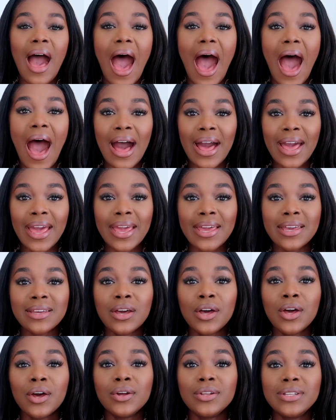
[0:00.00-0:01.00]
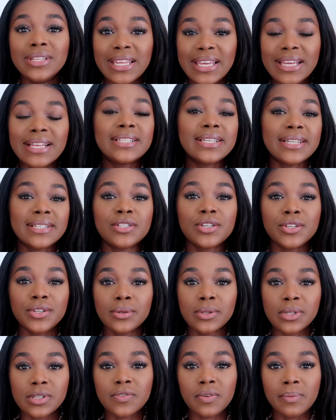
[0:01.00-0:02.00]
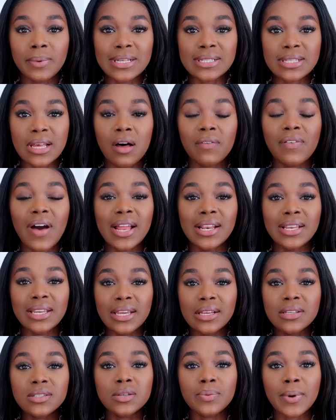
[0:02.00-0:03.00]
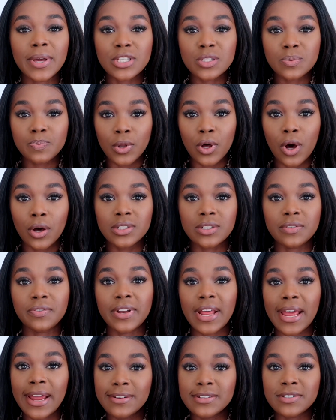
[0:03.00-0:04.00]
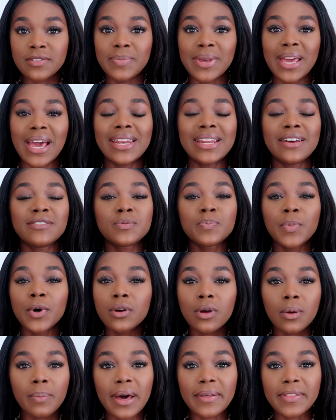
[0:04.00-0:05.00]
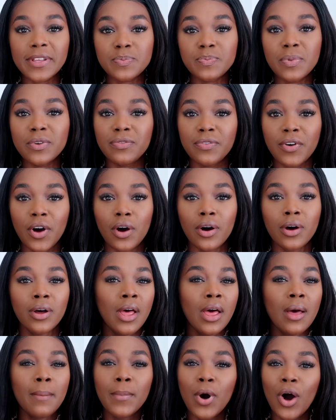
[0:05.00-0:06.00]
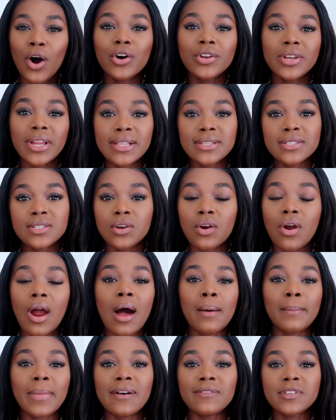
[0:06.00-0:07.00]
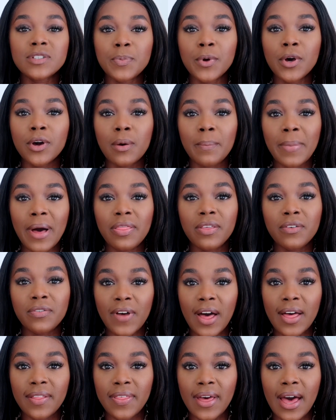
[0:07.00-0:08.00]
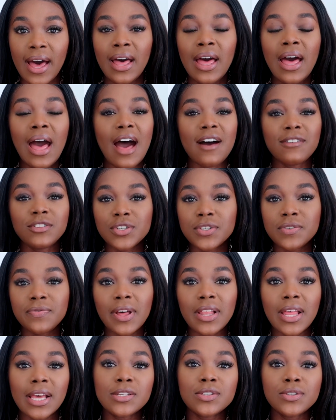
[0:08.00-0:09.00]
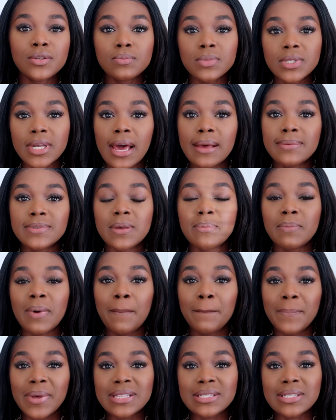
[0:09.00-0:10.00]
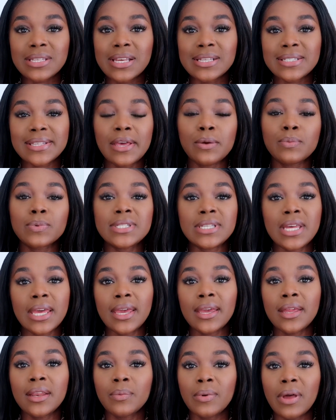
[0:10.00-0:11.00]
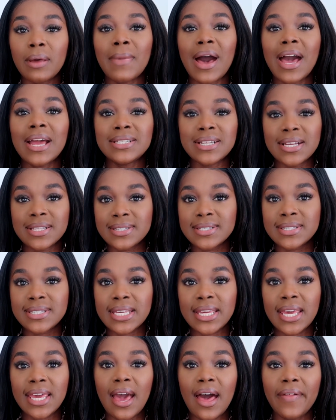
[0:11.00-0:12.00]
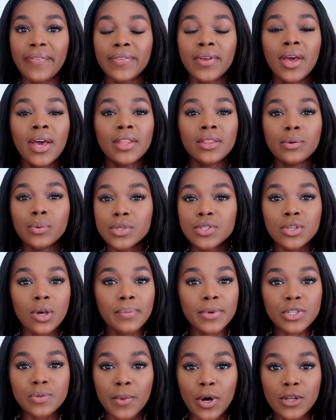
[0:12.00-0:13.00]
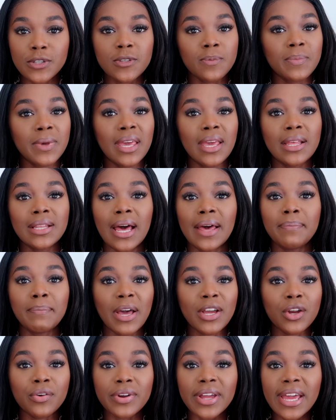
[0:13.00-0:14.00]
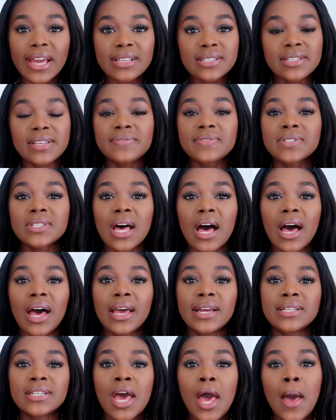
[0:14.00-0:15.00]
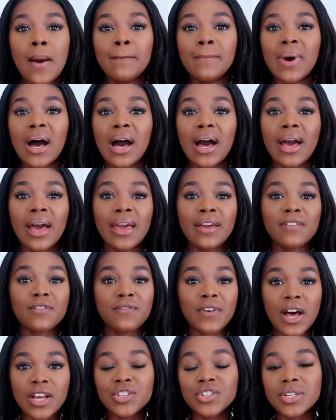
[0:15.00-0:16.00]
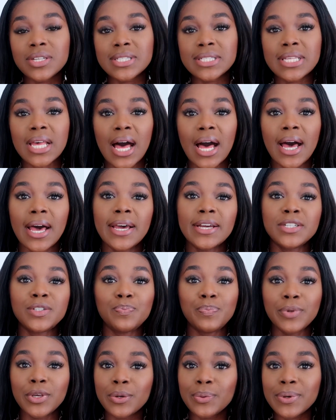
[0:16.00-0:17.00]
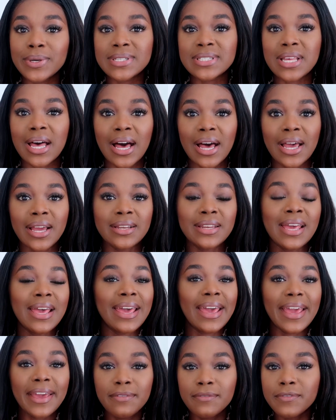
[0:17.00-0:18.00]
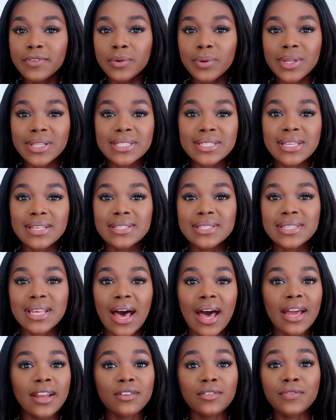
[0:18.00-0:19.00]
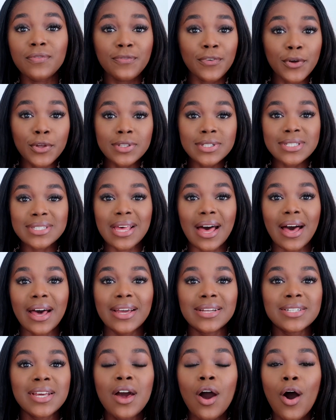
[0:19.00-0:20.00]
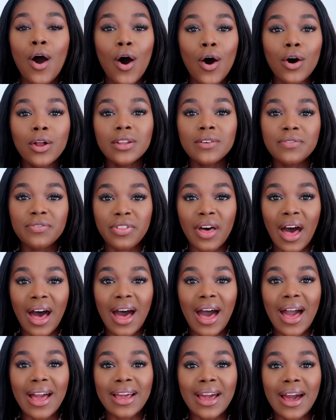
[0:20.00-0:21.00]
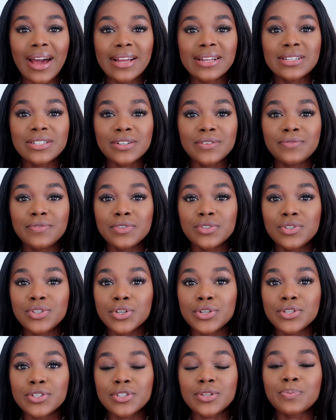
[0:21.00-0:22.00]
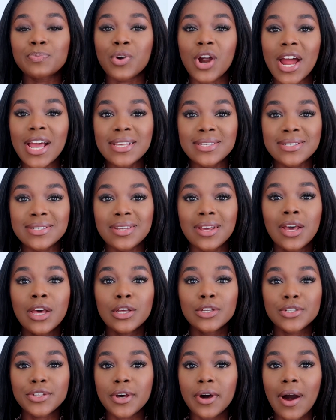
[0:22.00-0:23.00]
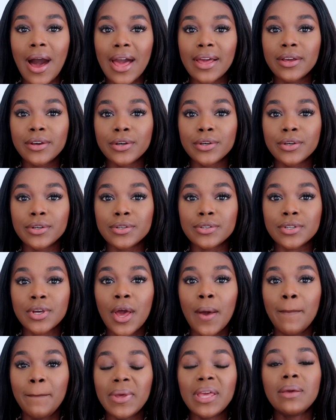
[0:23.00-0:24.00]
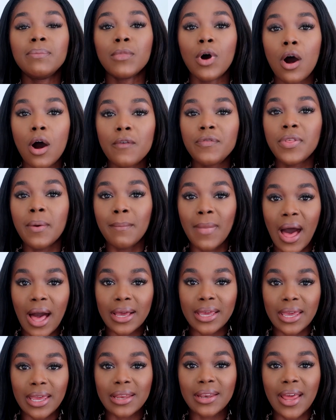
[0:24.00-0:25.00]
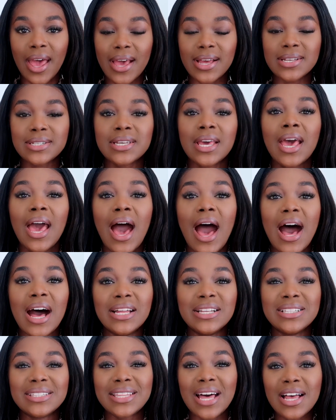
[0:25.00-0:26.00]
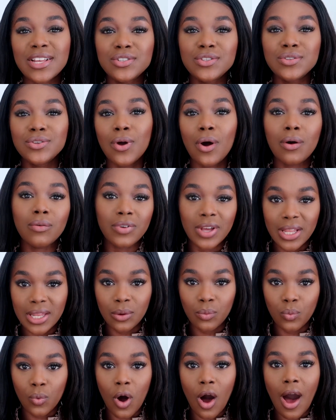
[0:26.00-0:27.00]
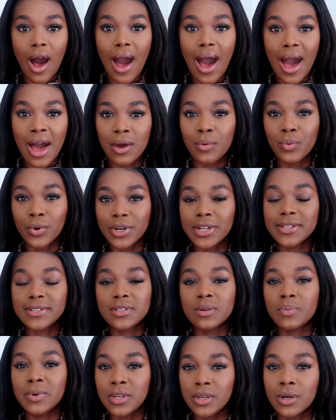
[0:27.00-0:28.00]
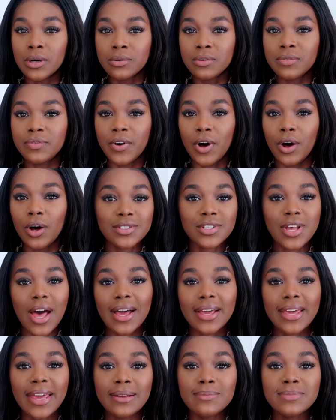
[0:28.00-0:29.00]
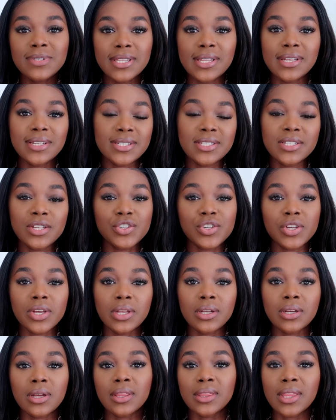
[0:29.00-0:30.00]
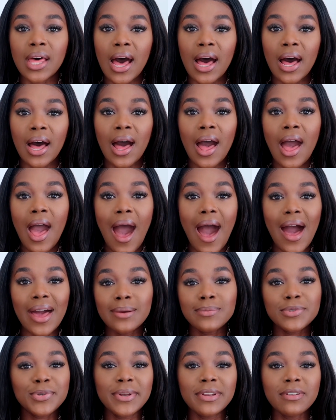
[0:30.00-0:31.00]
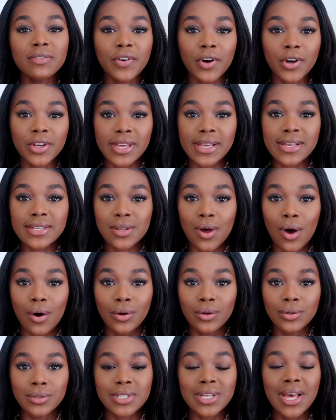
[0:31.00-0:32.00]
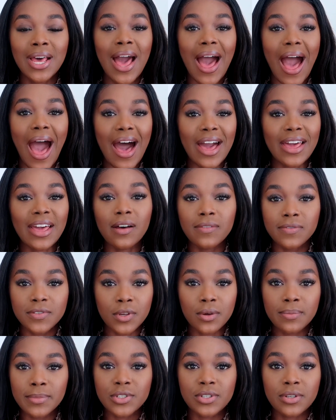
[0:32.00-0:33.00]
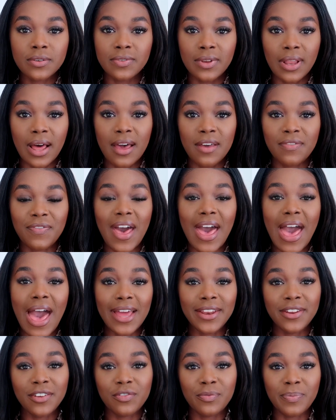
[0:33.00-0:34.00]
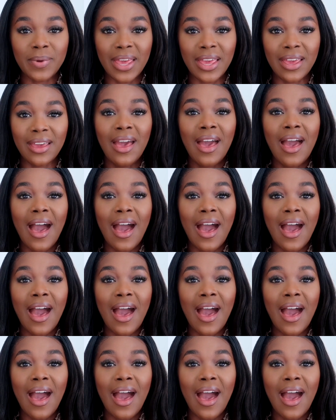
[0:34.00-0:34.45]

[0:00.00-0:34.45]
I needed to do this for myself. I need to explore different areas of me. And I've spoke about this before, more on Instagram. I've spoke about the fact that I've just felt like sometimes in my business, it was taking away my identity. And there was so much more to me, like my creative side, my fashion side, beauty side, influencing side, fun side, all of that I kind of just suppressed so I could be more of the marketing head. And that's not really what I wanted to be known for. So I came to the decision that I am 24 years old. I have so much of life ahead of me.